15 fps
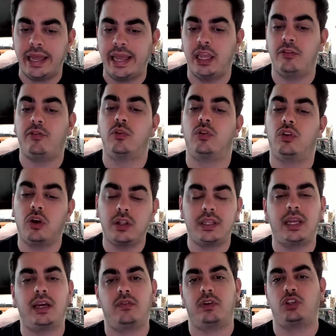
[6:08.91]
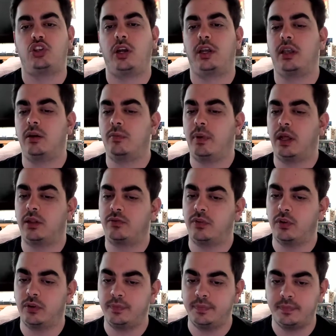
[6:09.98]
If you don't have a tracking
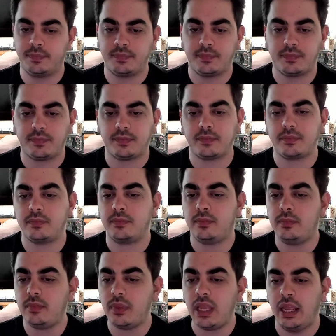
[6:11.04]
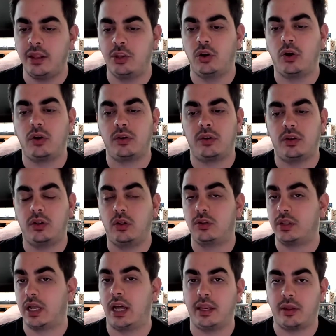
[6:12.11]
platform and you're
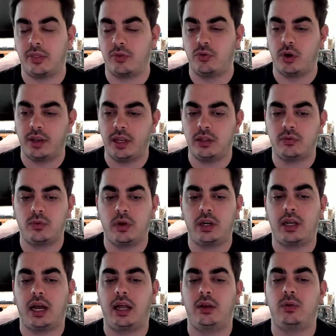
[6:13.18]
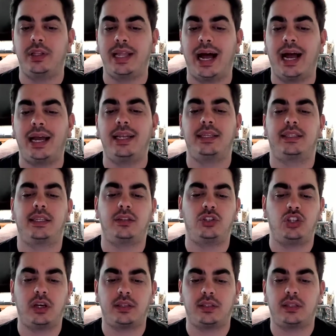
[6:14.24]
not running through a network, I would highly
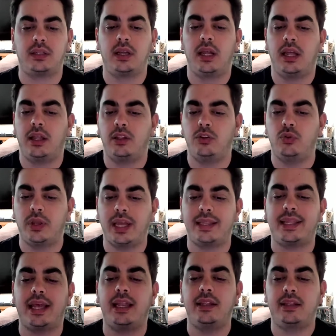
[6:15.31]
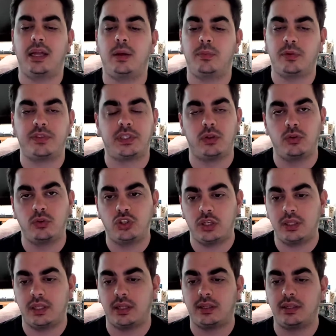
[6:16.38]
suggest you get any type of
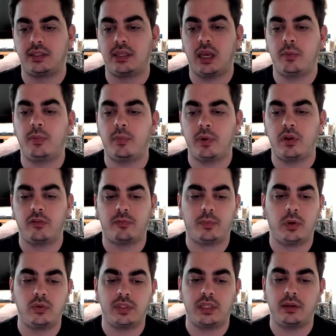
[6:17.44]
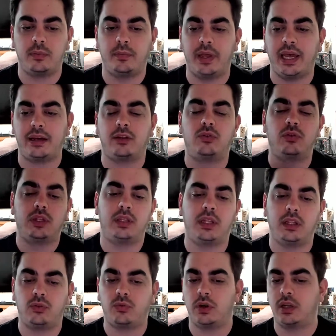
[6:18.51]
solution that is capable of posting back to the
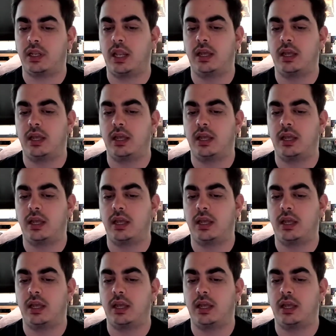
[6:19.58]
network.